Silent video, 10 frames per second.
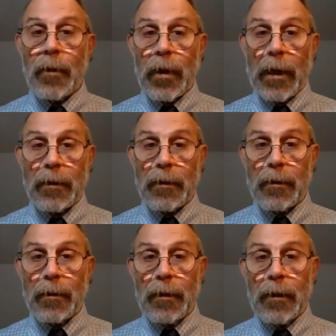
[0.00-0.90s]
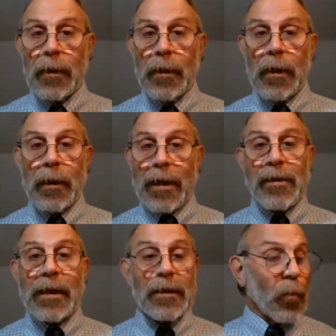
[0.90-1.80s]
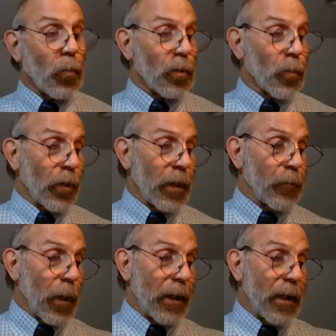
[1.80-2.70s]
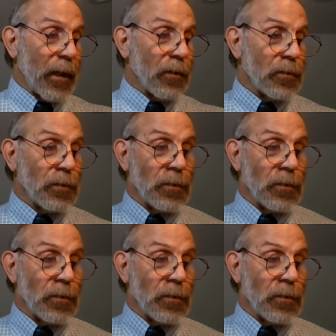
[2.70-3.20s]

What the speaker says: Okay? That's not the world we're in right now.